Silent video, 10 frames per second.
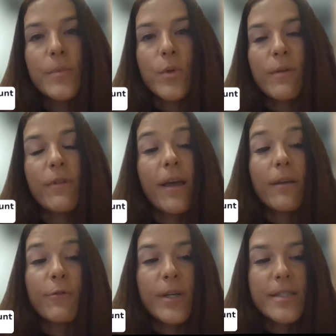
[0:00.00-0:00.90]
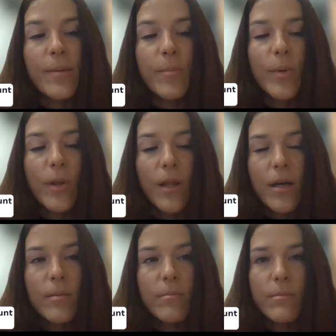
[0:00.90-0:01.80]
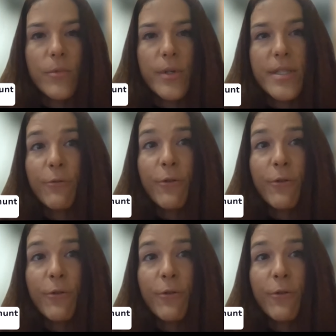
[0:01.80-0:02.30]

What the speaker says: So if, like, for example, there is a